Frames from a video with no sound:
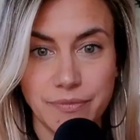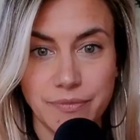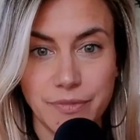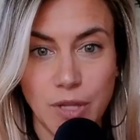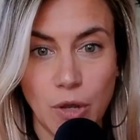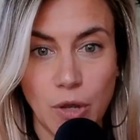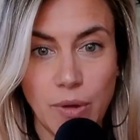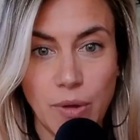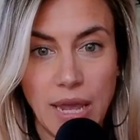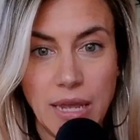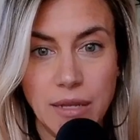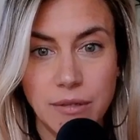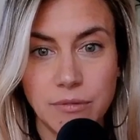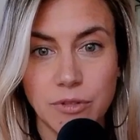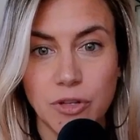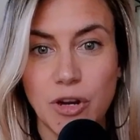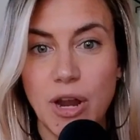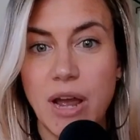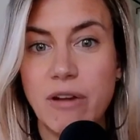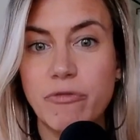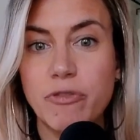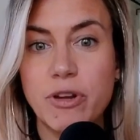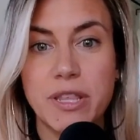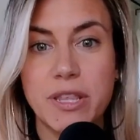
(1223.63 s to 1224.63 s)
Okay? You're
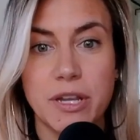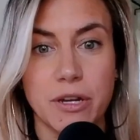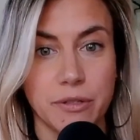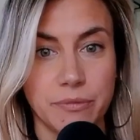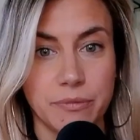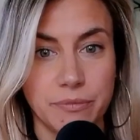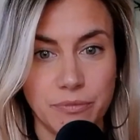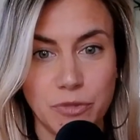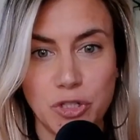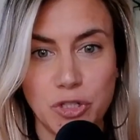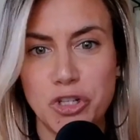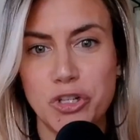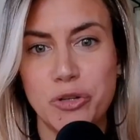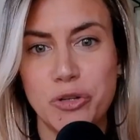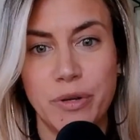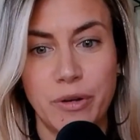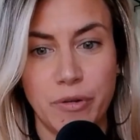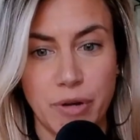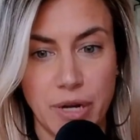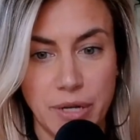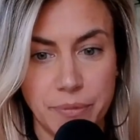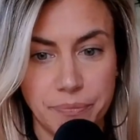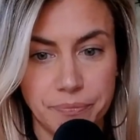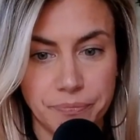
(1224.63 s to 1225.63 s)
halfway there. You're doing
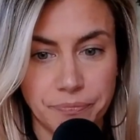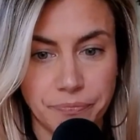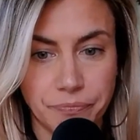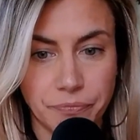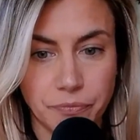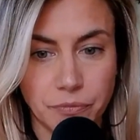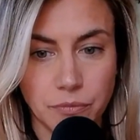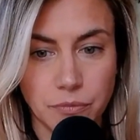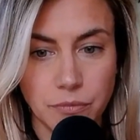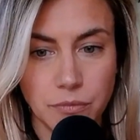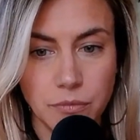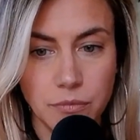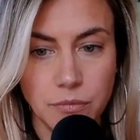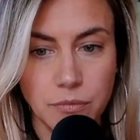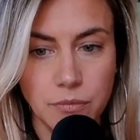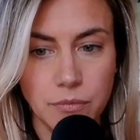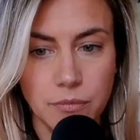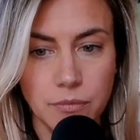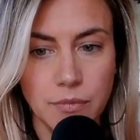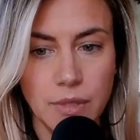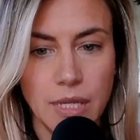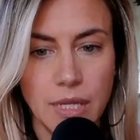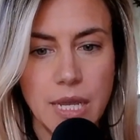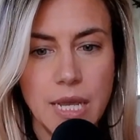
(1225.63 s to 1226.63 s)
great.
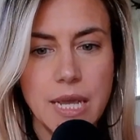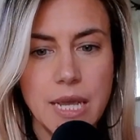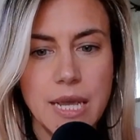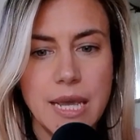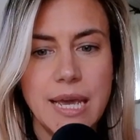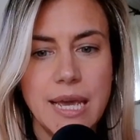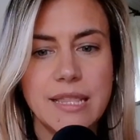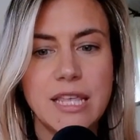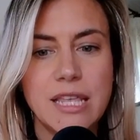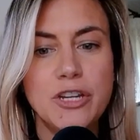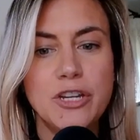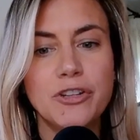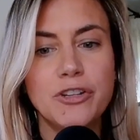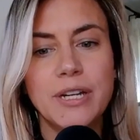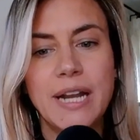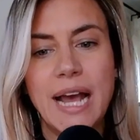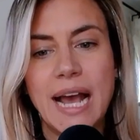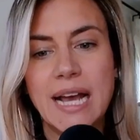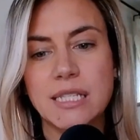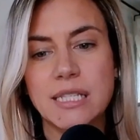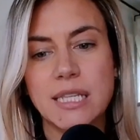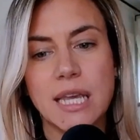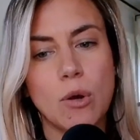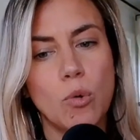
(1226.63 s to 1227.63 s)
Then you're going to
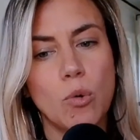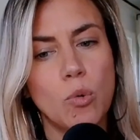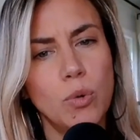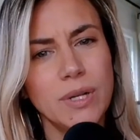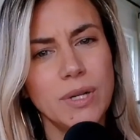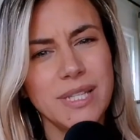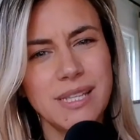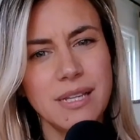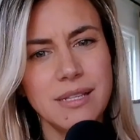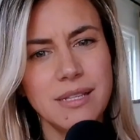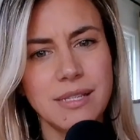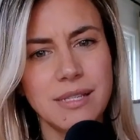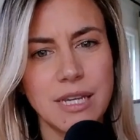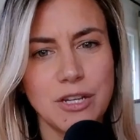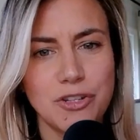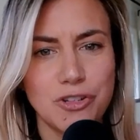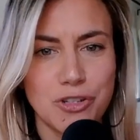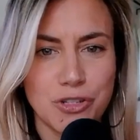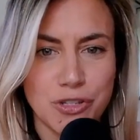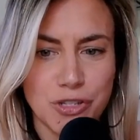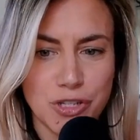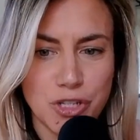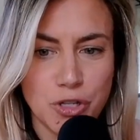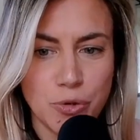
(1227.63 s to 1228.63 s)
ask, like, what
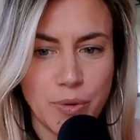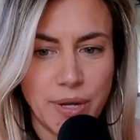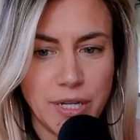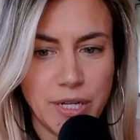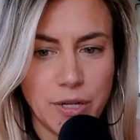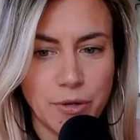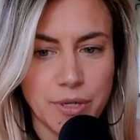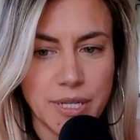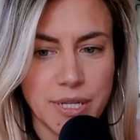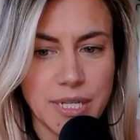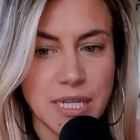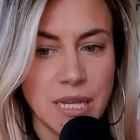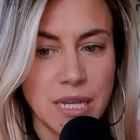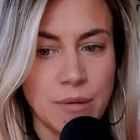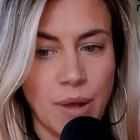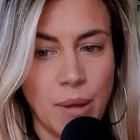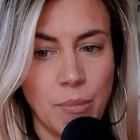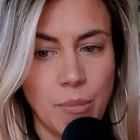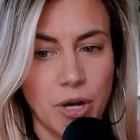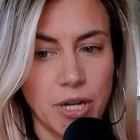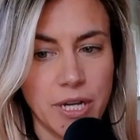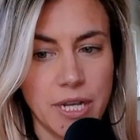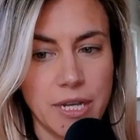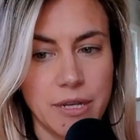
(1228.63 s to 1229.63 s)
sensations do I notice in my
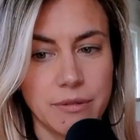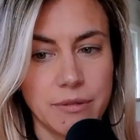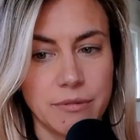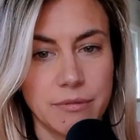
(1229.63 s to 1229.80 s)
body?